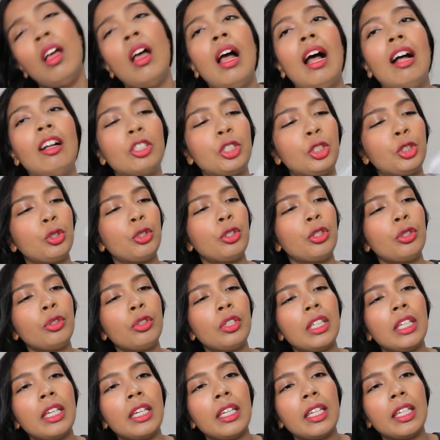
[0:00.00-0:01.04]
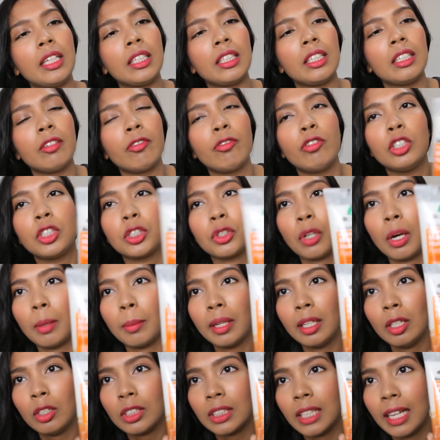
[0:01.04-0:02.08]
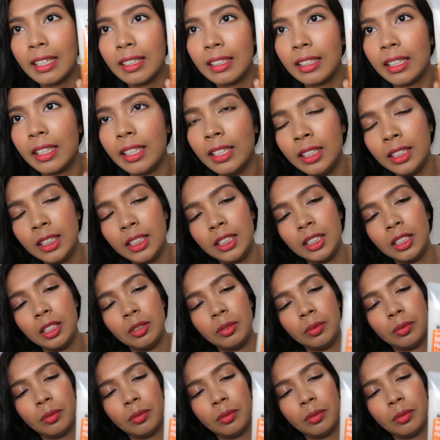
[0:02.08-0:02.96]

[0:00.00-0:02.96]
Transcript: I'll show you the foot scrub. It looks like this.